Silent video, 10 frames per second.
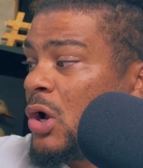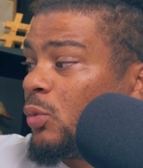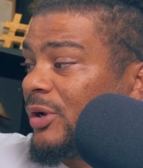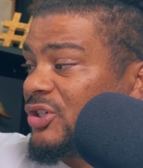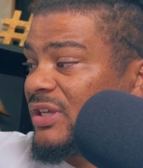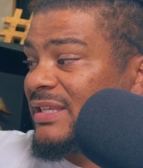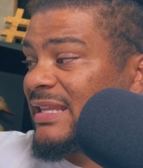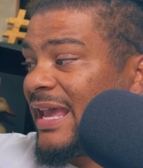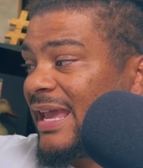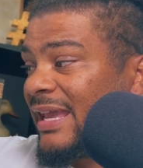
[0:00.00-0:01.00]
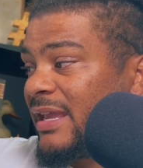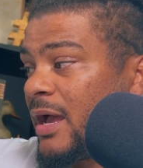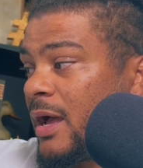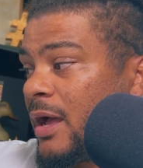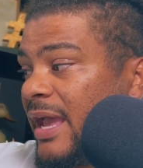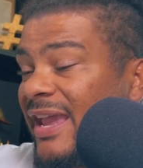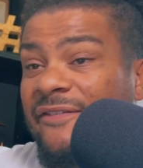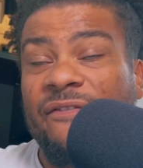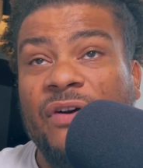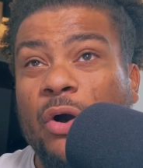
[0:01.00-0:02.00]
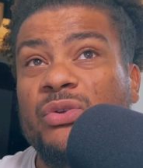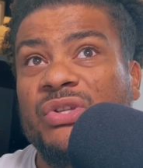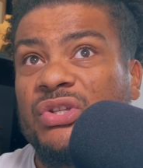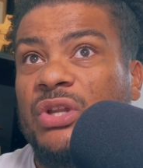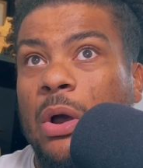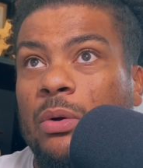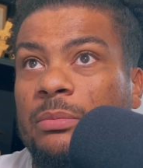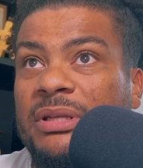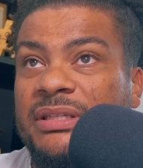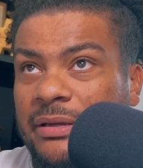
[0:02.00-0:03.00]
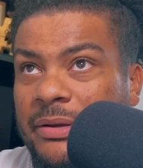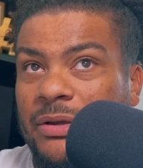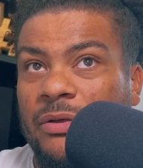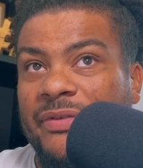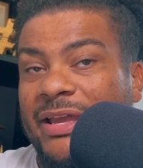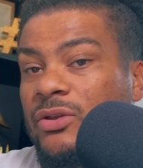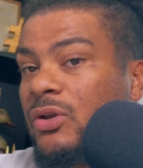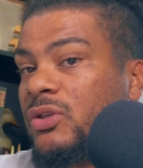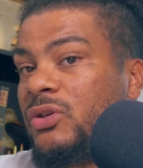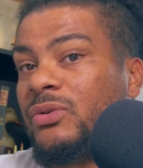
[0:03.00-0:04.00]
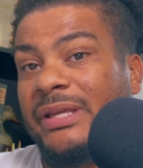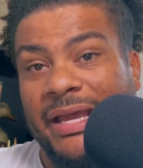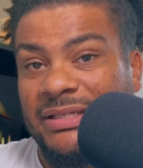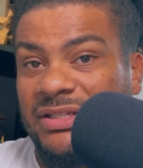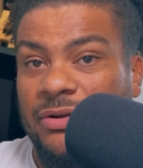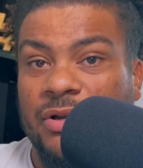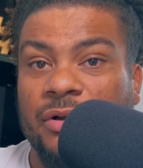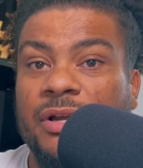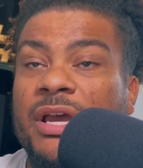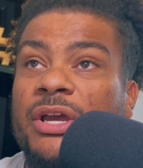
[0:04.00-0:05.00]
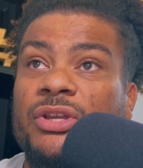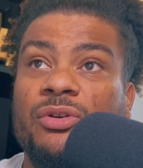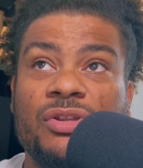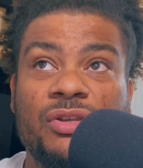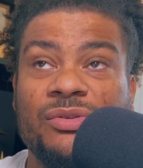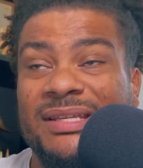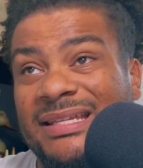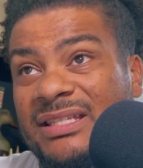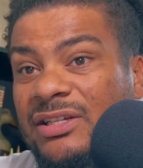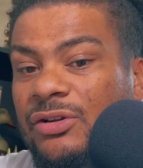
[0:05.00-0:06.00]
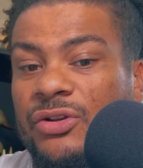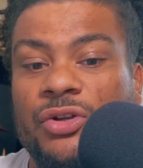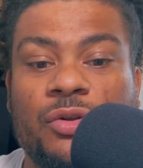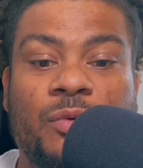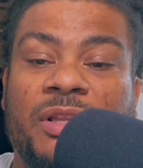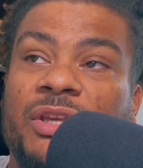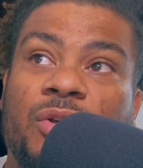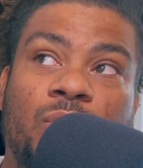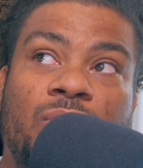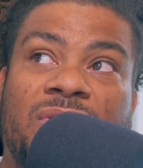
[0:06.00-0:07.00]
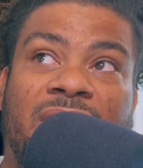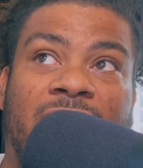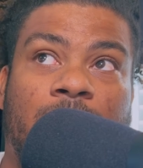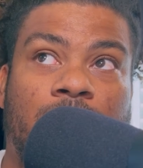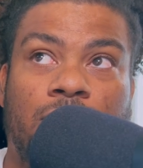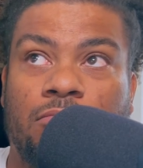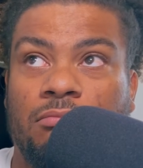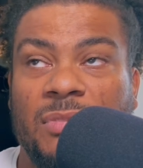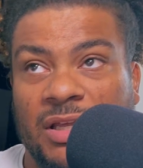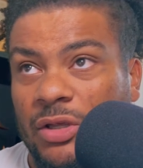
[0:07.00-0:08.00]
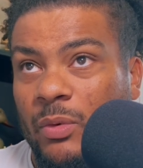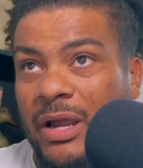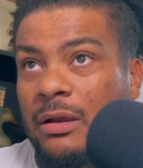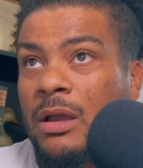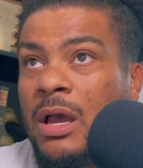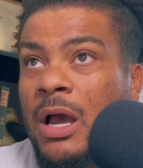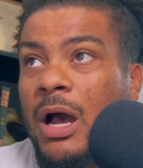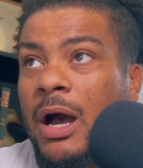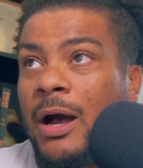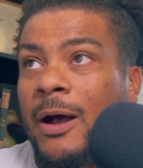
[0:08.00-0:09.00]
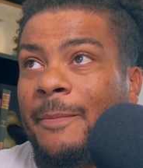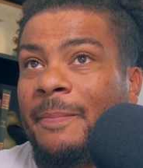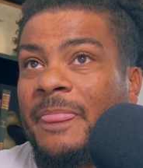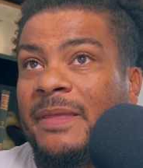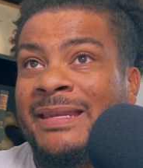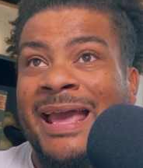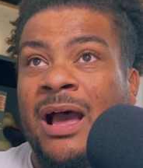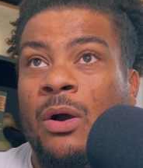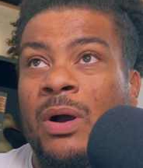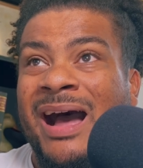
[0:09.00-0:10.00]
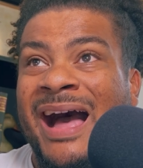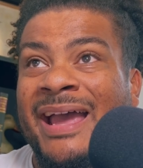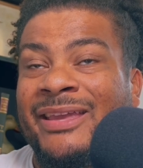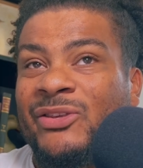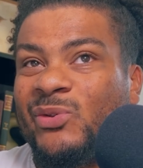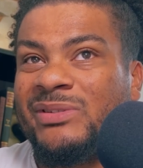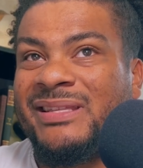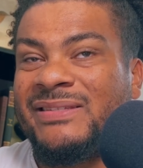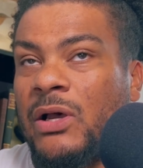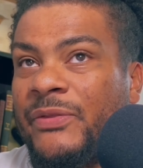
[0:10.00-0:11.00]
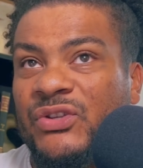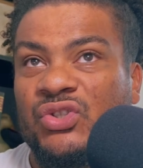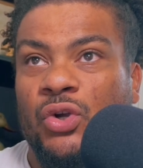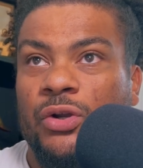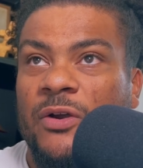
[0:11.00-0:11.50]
which is a faux stone material that you can use exterior, you can use interior, you can really use it anywhere. Now, I used this on the skirt